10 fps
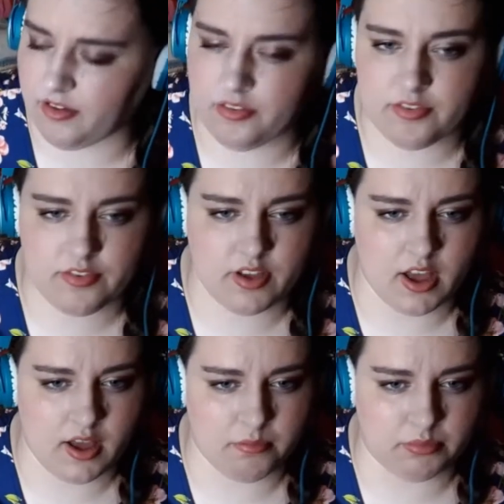
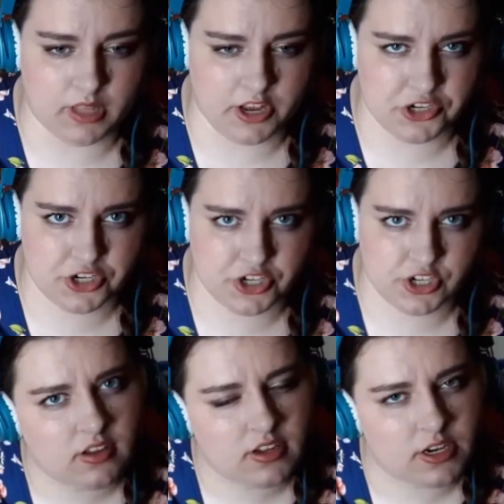e.l.f.
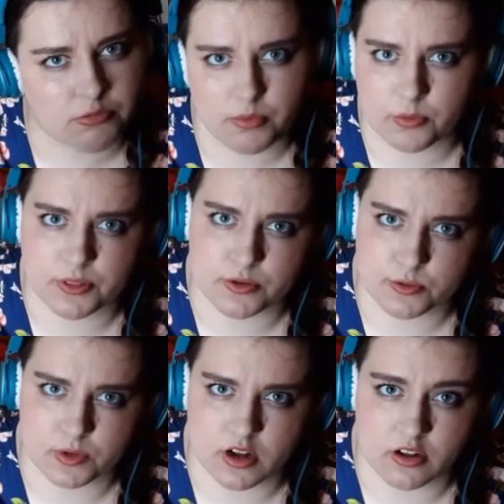blush. I don't remember what
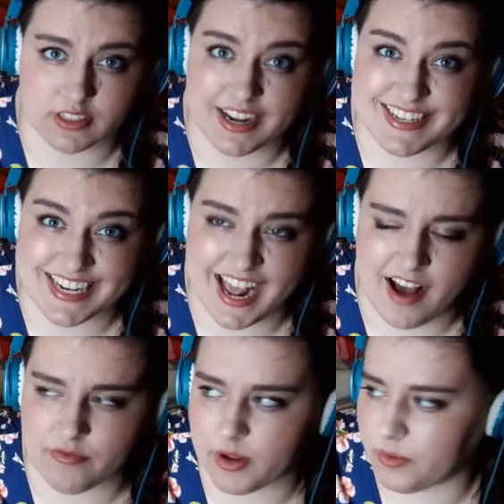those were called. I did
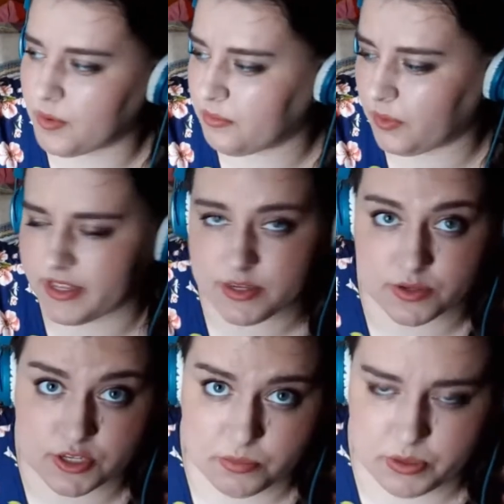have one at one point, so
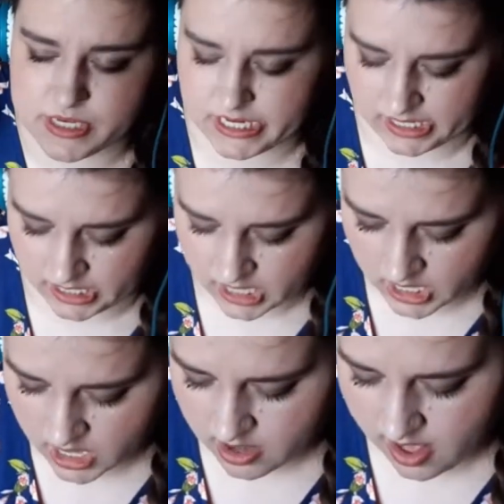it's super teeny.
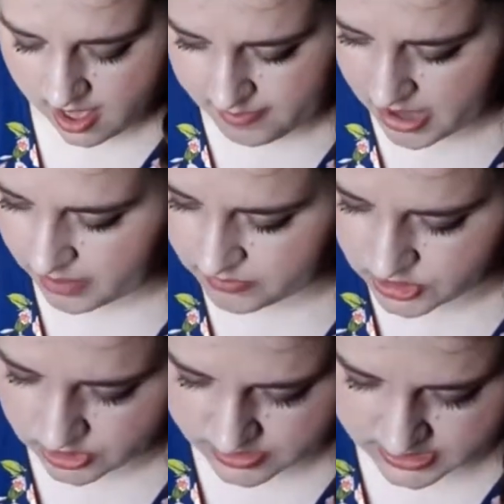I'm
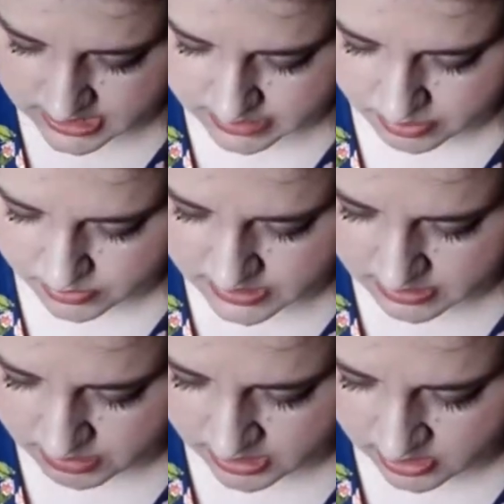sure this is supposed
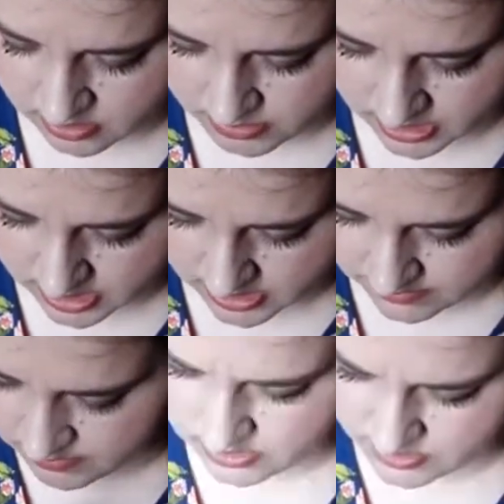to be, oh my god, it
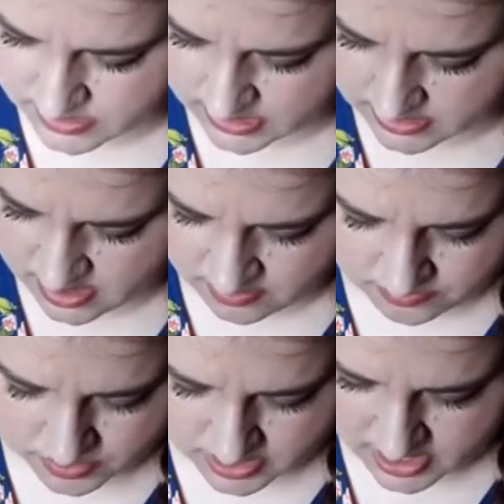even looks like the
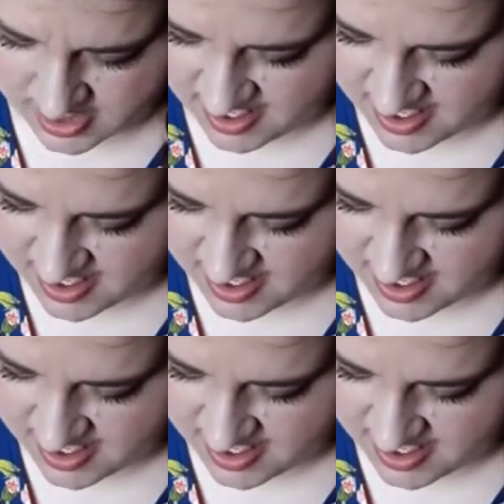e.l.f. one.